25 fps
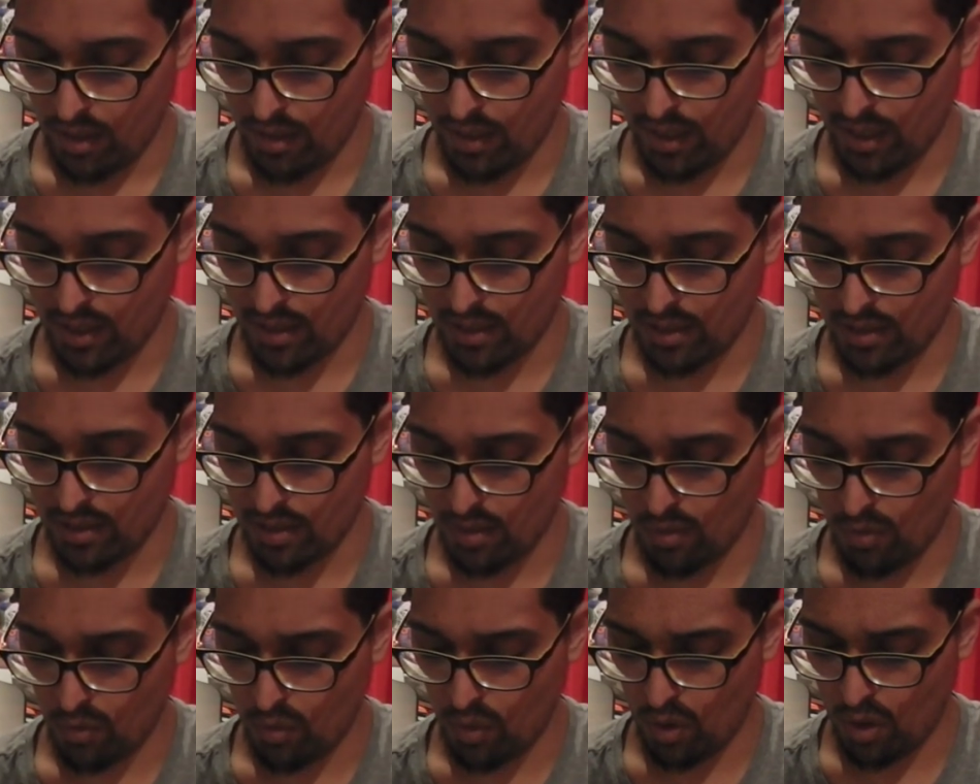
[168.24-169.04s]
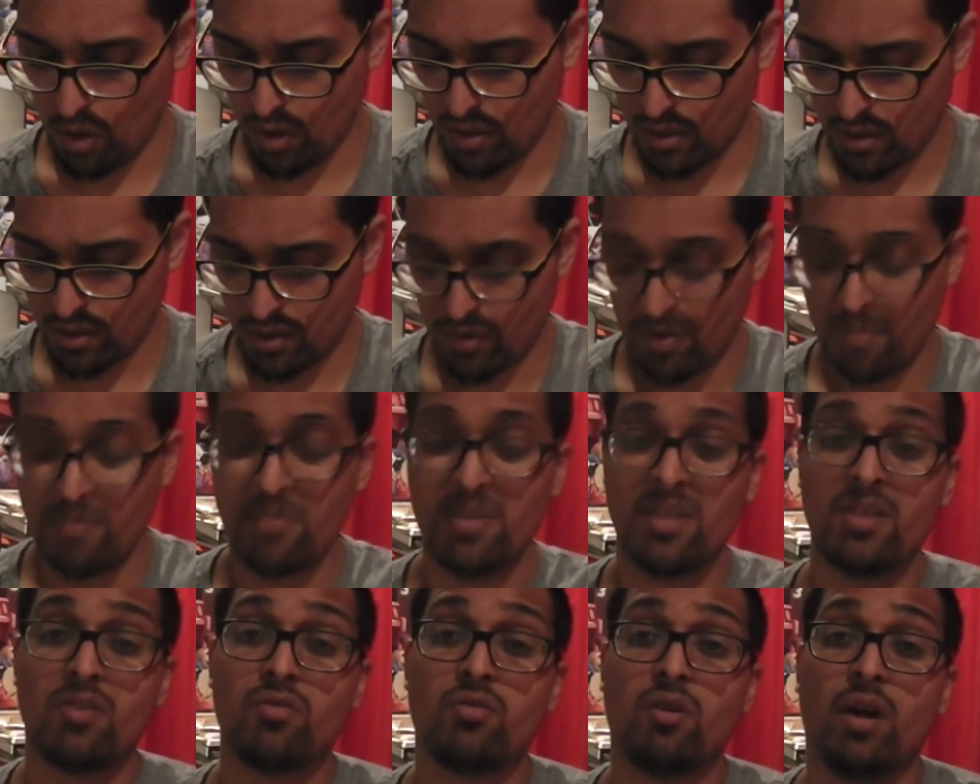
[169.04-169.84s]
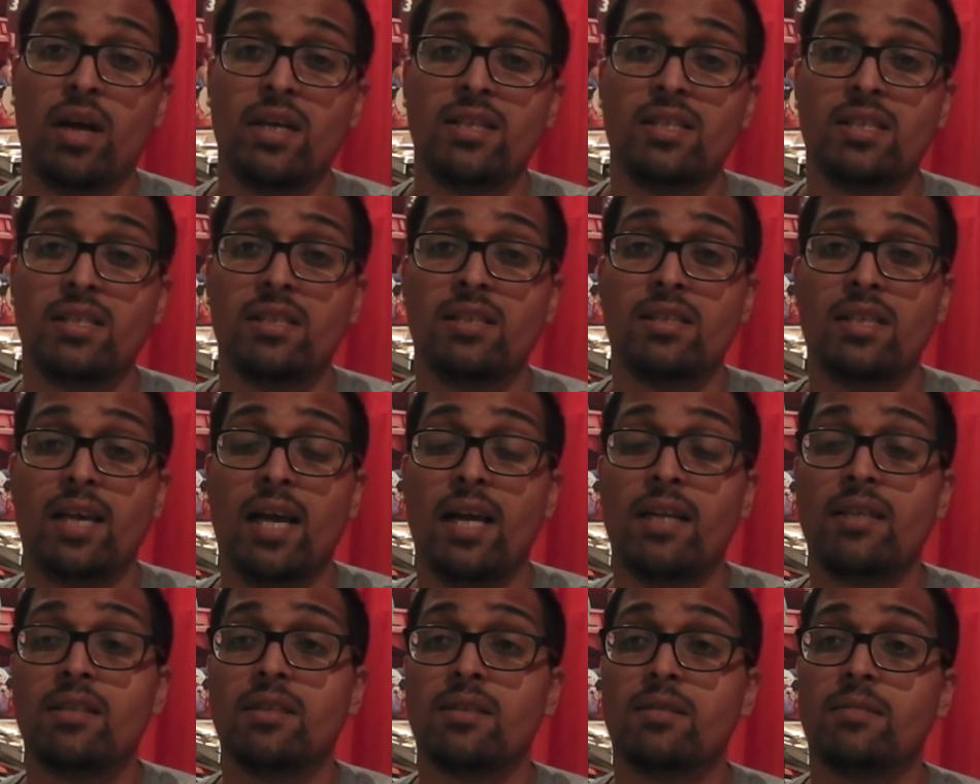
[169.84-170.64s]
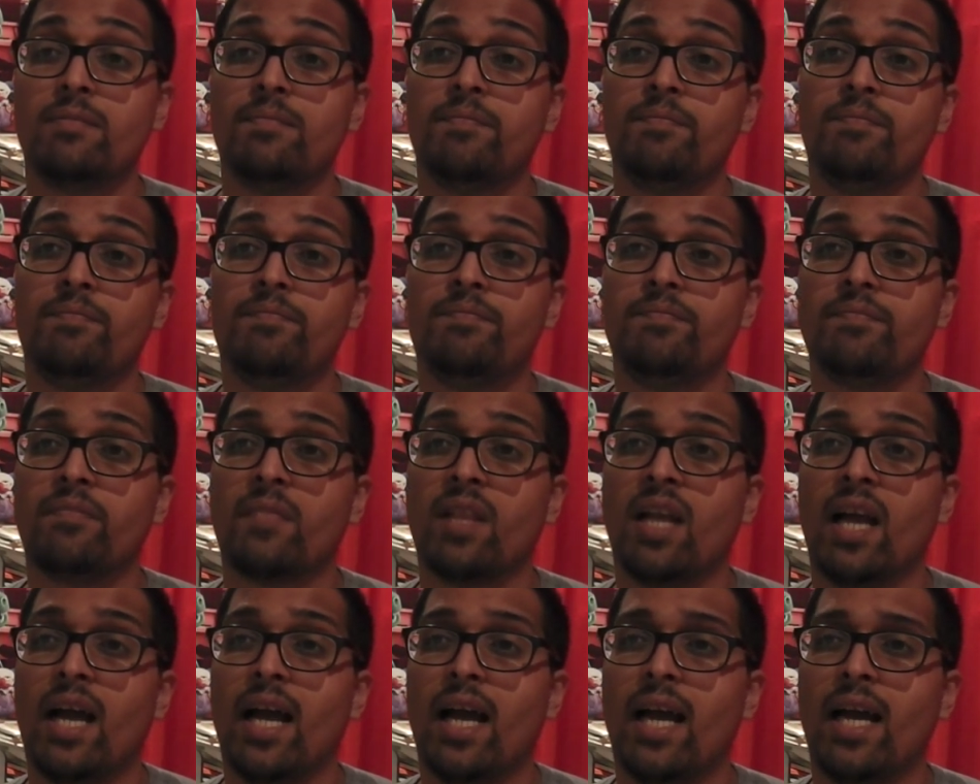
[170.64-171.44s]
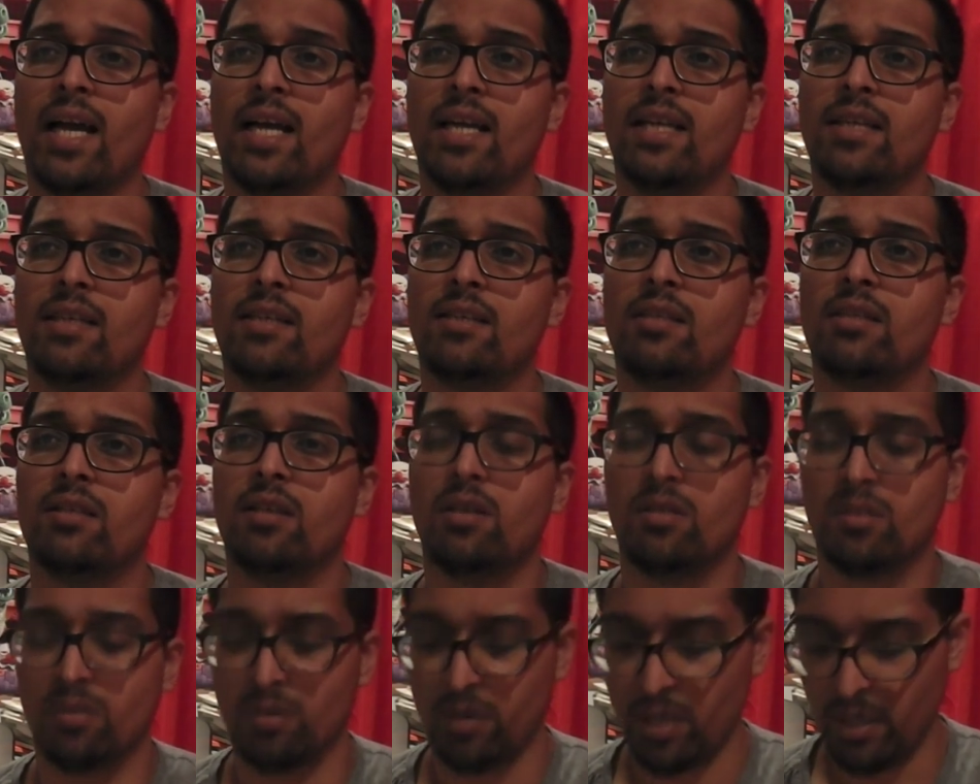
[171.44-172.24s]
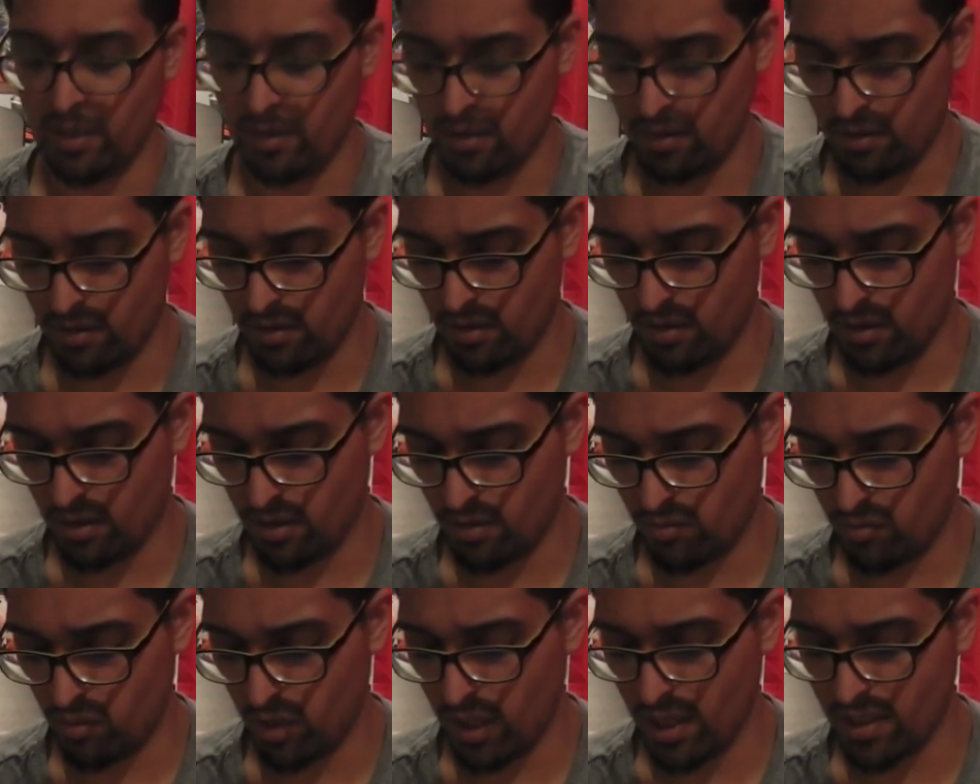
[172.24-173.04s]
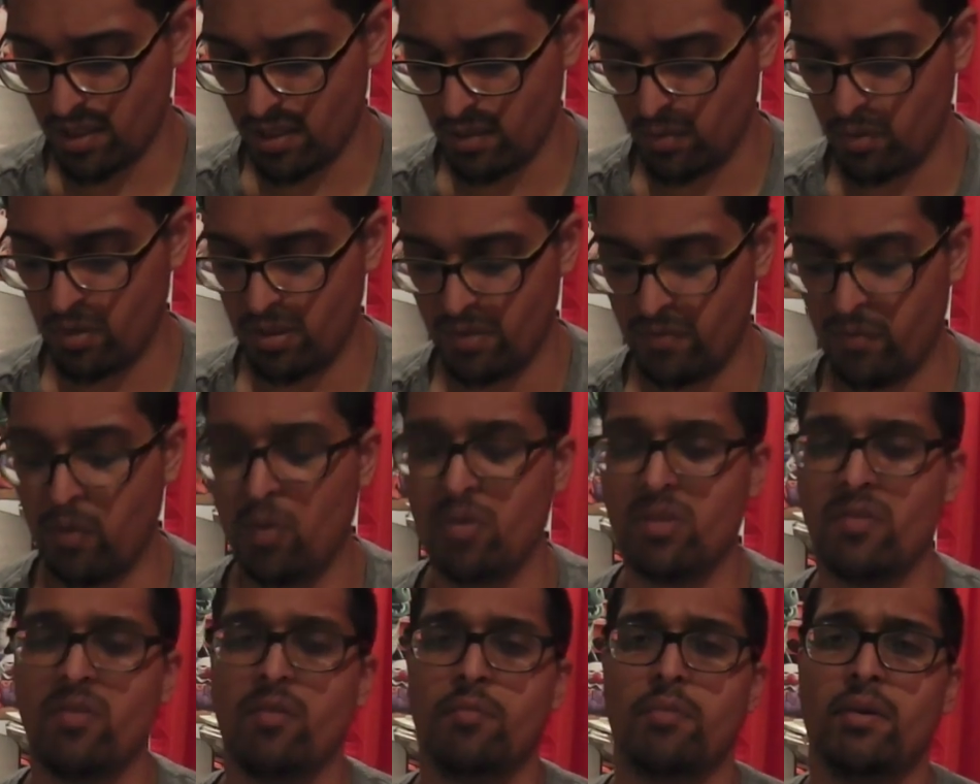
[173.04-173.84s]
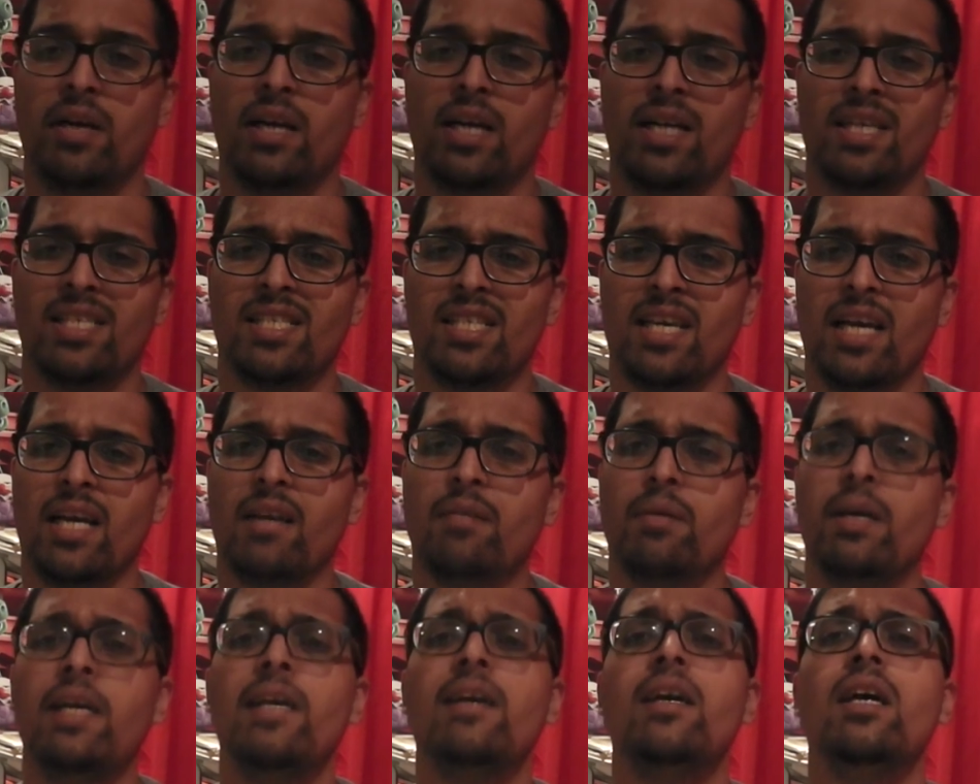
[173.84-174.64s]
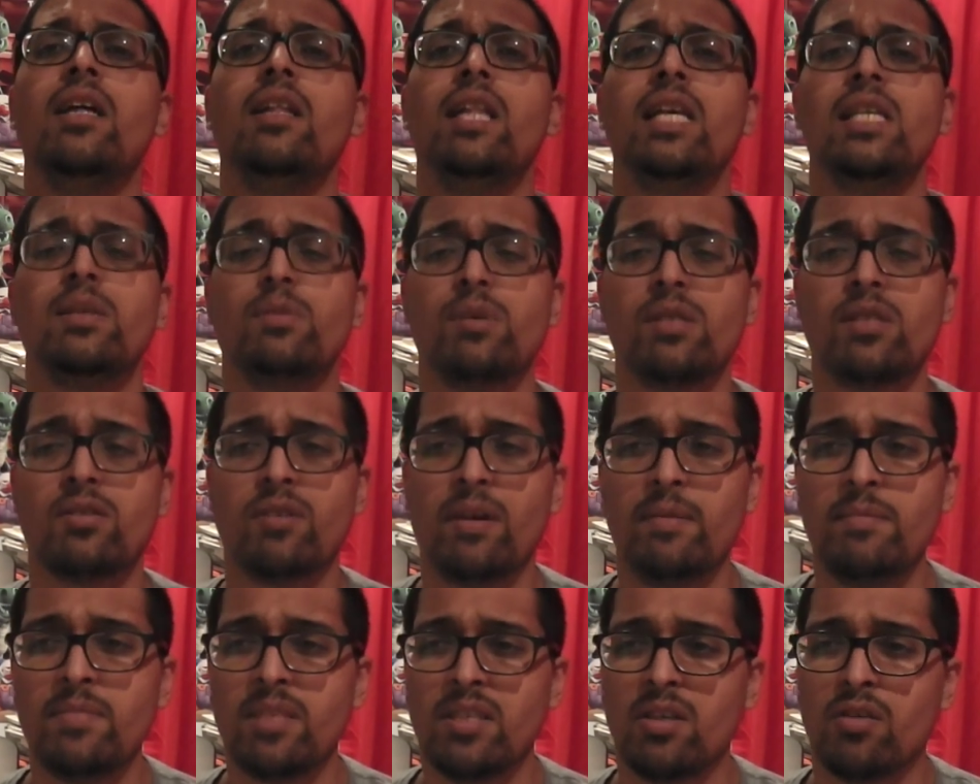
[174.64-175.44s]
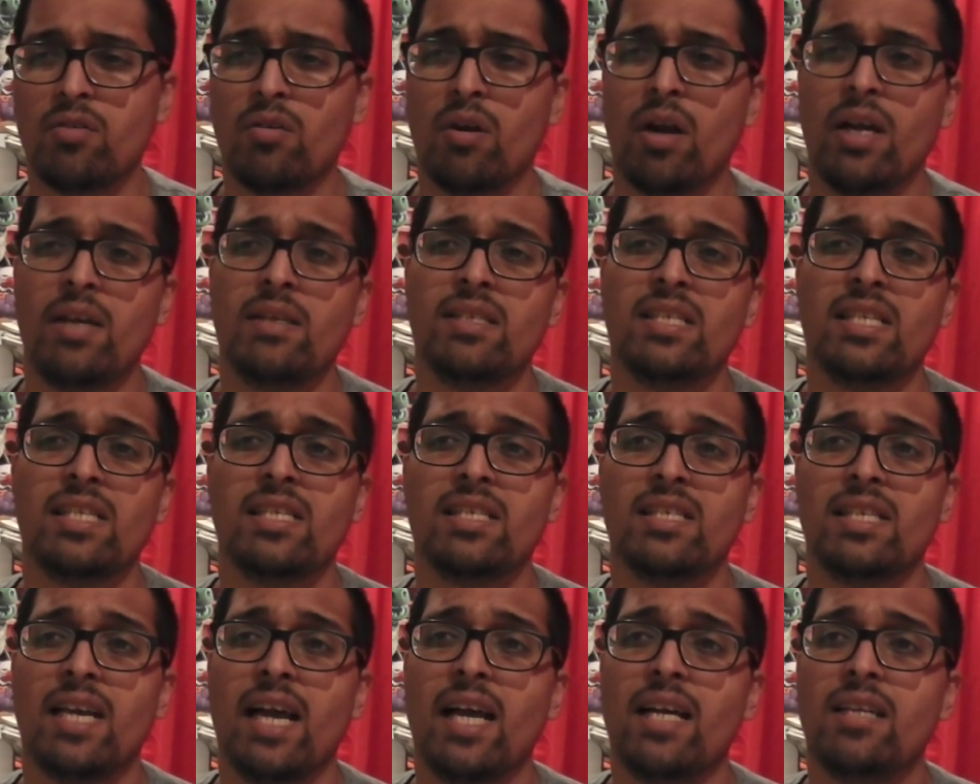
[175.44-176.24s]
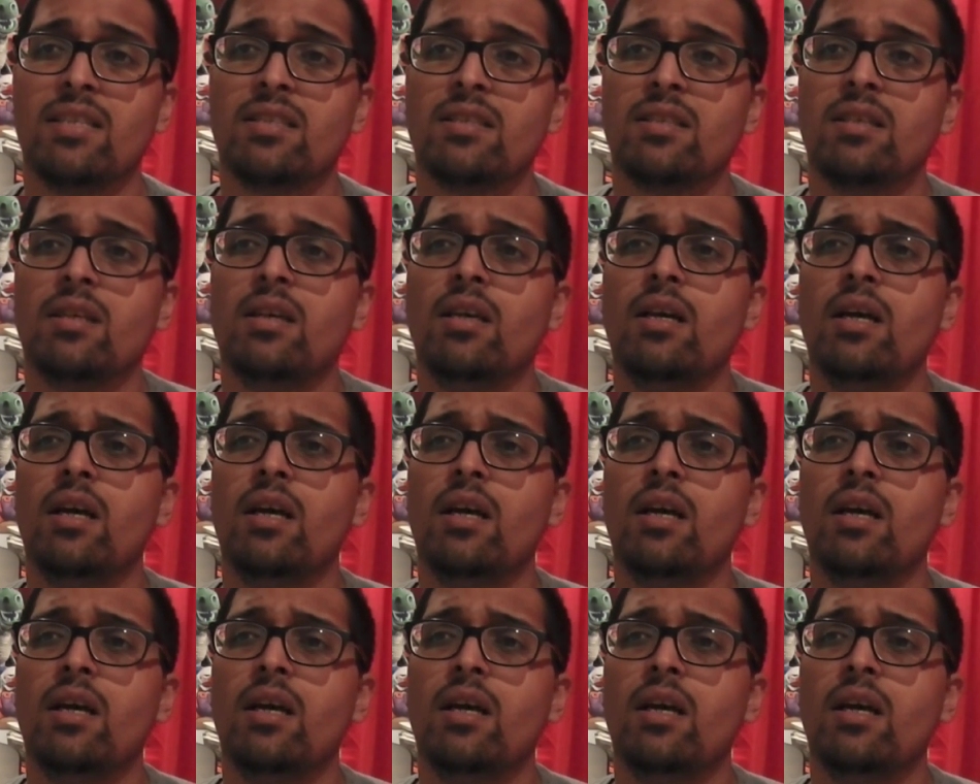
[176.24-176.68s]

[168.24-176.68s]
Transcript: This was Crimson Crisis set, and, oh sorry, Riser was Force of Breakers set. Anyway, this was Crimson Crisis set.